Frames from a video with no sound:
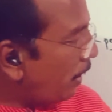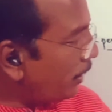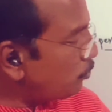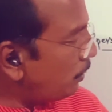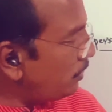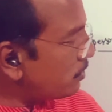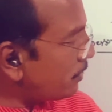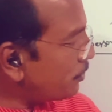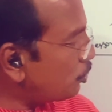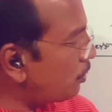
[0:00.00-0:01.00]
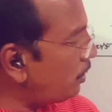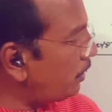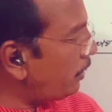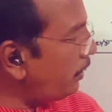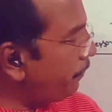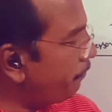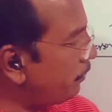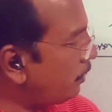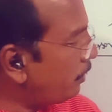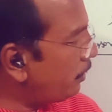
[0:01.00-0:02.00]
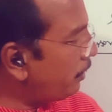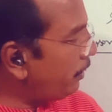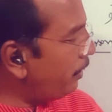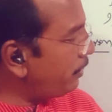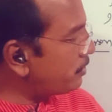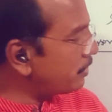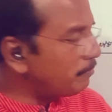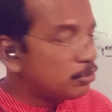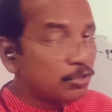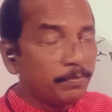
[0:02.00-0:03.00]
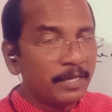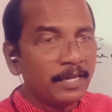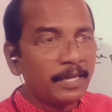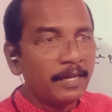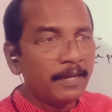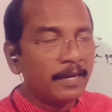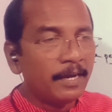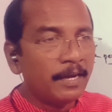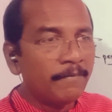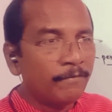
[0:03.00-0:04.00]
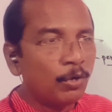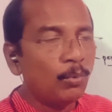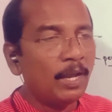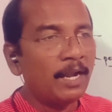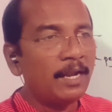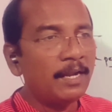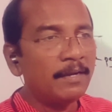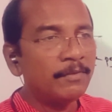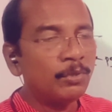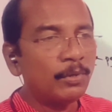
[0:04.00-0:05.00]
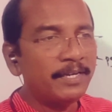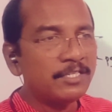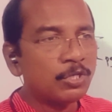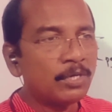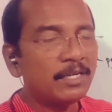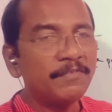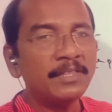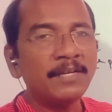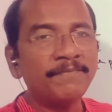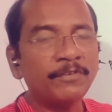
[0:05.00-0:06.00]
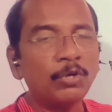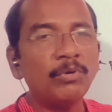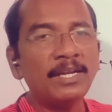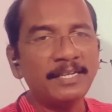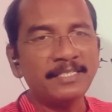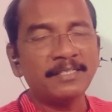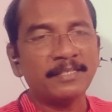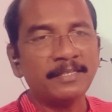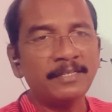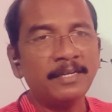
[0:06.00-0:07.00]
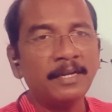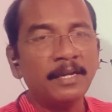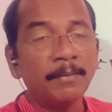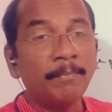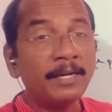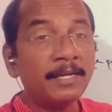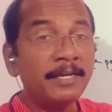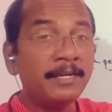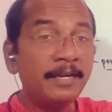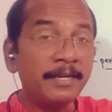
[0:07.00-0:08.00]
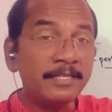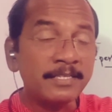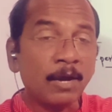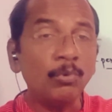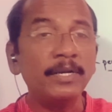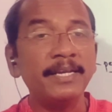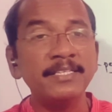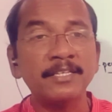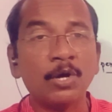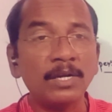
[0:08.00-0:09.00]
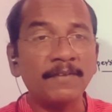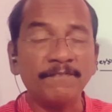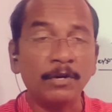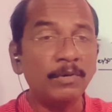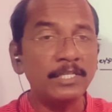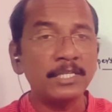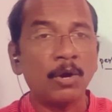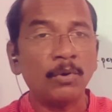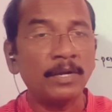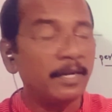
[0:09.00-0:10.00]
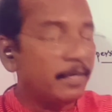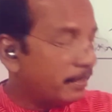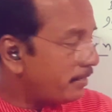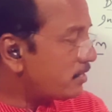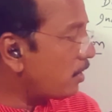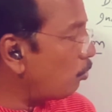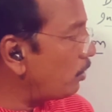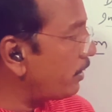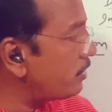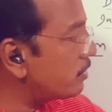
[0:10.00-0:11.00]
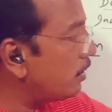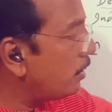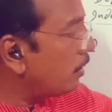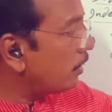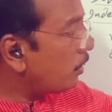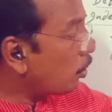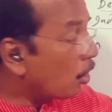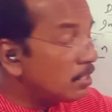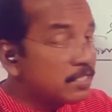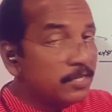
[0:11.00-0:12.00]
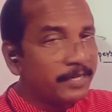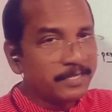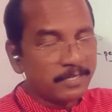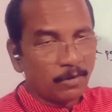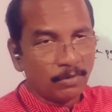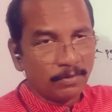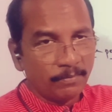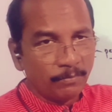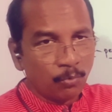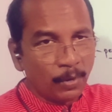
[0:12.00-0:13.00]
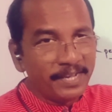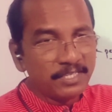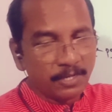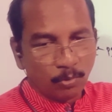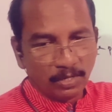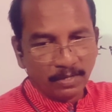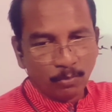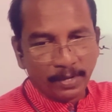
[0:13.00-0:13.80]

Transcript: actually structurally it seems to be vowel, though it started with the vowel letter, but its sound is not vowel sound. Its sound is consonant sound. Y sound